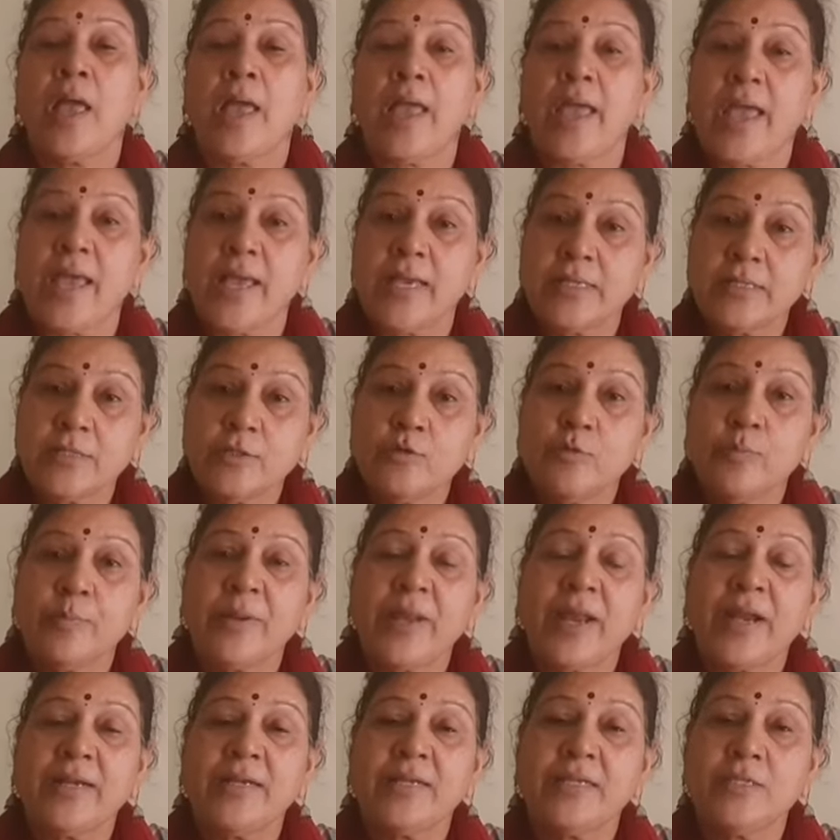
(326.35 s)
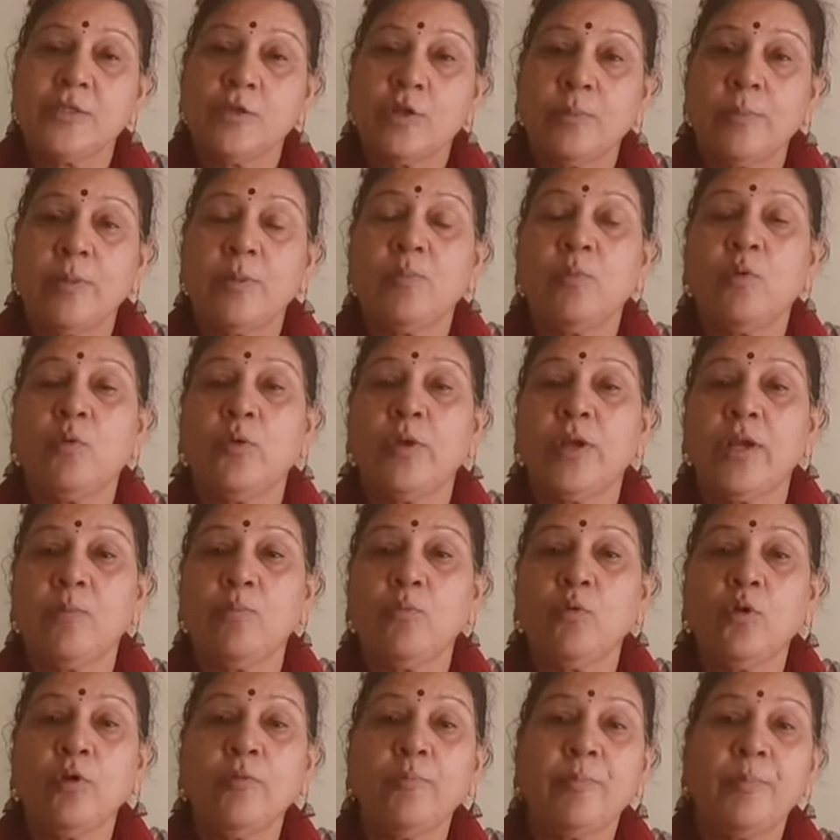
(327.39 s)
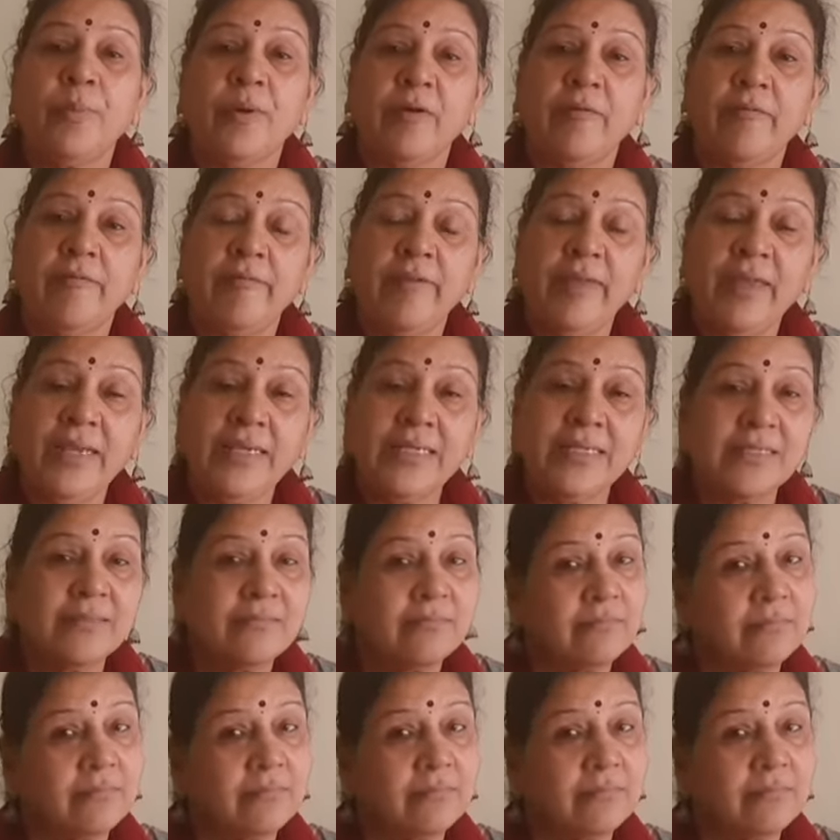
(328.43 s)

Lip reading: As you practice, you will be more and more perfect.